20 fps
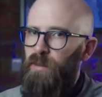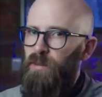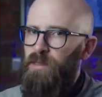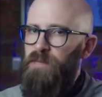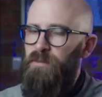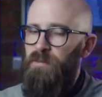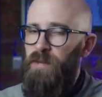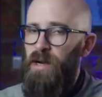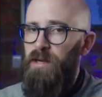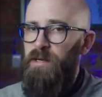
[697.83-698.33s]
he
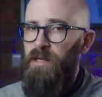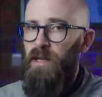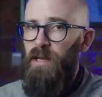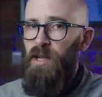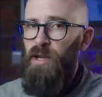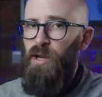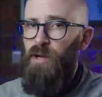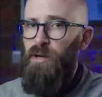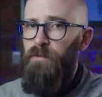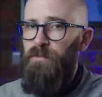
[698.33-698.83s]
wasn't buried
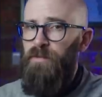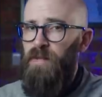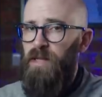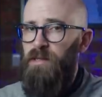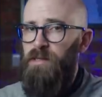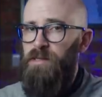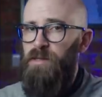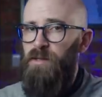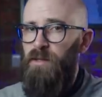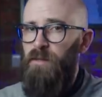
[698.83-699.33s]
alone. In
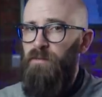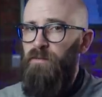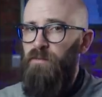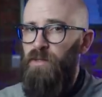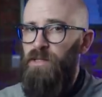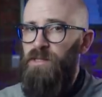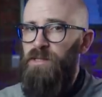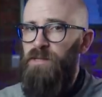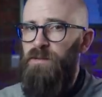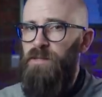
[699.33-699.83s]
his tomb
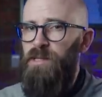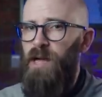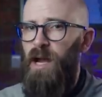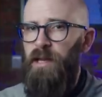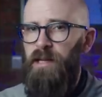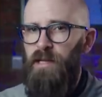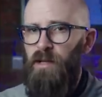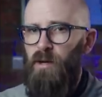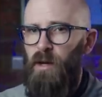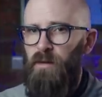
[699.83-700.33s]
were two
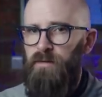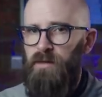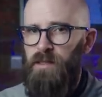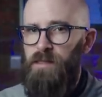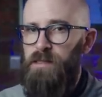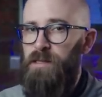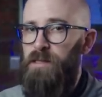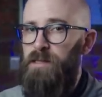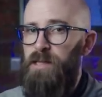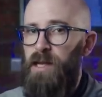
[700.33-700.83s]
tiny
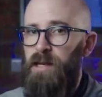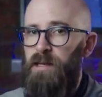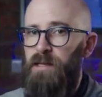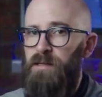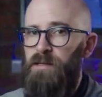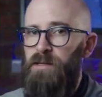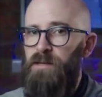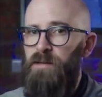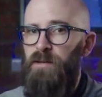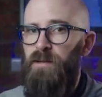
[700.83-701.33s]
coffins
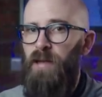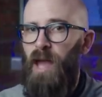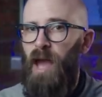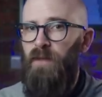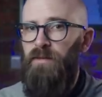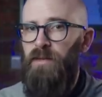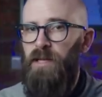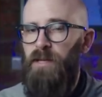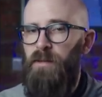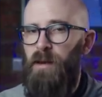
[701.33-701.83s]
containing two
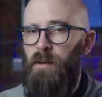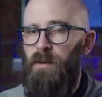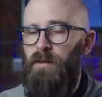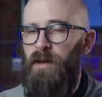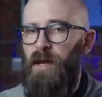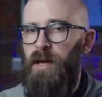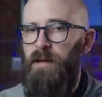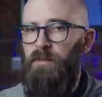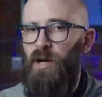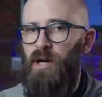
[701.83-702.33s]
carefully
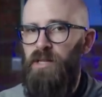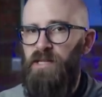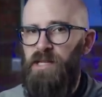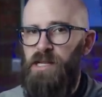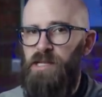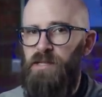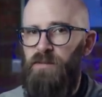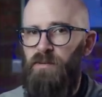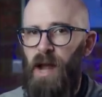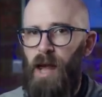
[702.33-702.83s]
mummified
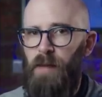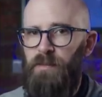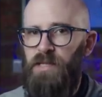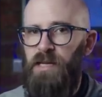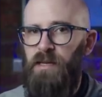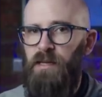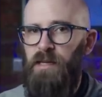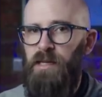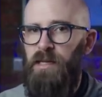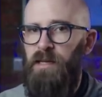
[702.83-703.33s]
bodies wrapped
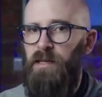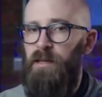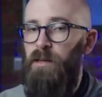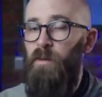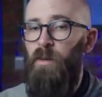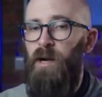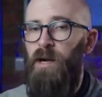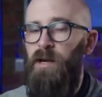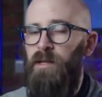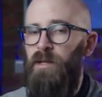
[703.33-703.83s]
in linen
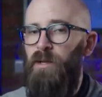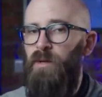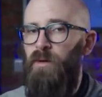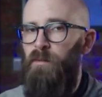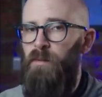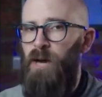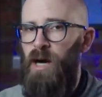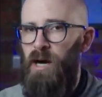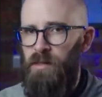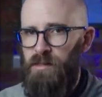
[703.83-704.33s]
and wearing
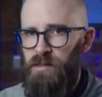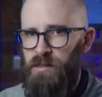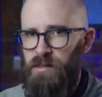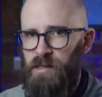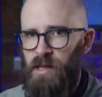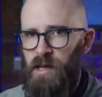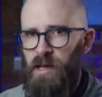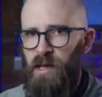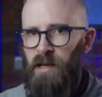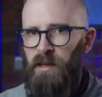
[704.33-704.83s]
gold
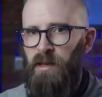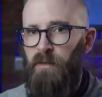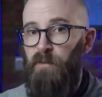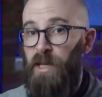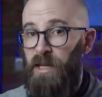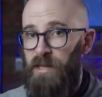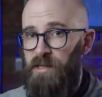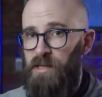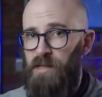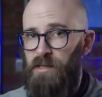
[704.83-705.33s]
masks. They've
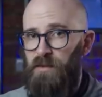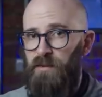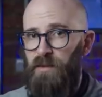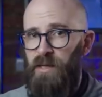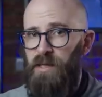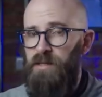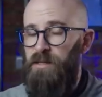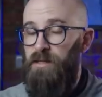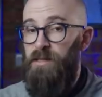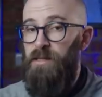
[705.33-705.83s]
been
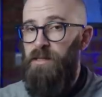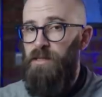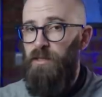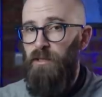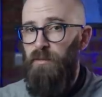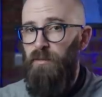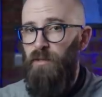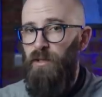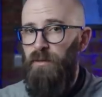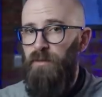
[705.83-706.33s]
identified as
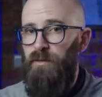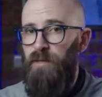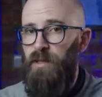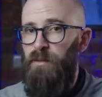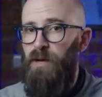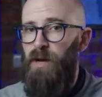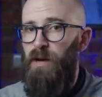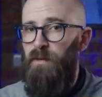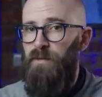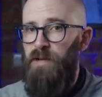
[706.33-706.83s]
stillborn
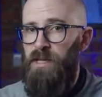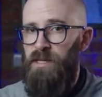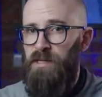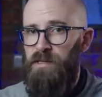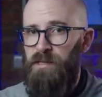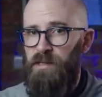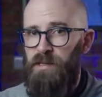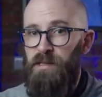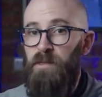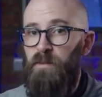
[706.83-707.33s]
female
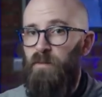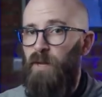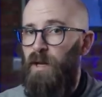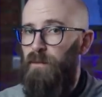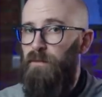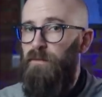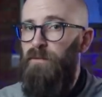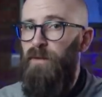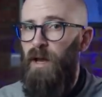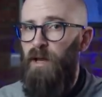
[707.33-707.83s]
fetuses, one
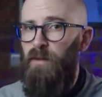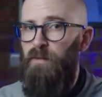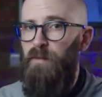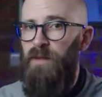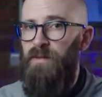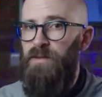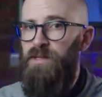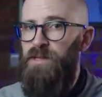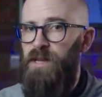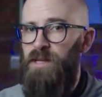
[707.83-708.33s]
of 5
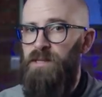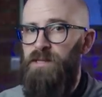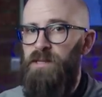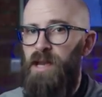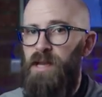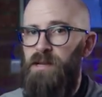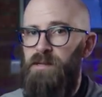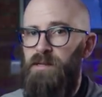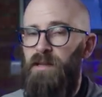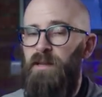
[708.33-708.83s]
months
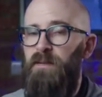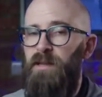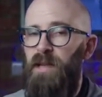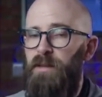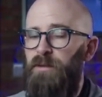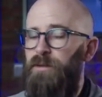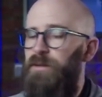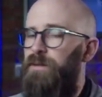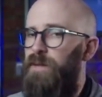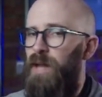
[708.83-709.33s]
gestation and the
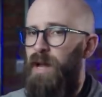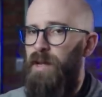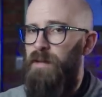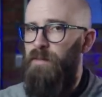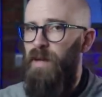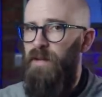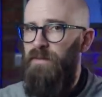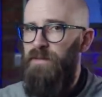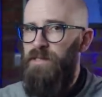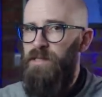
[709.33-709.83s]
other of 9
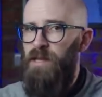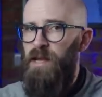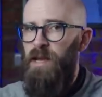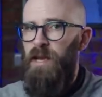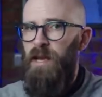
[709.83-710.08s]
months.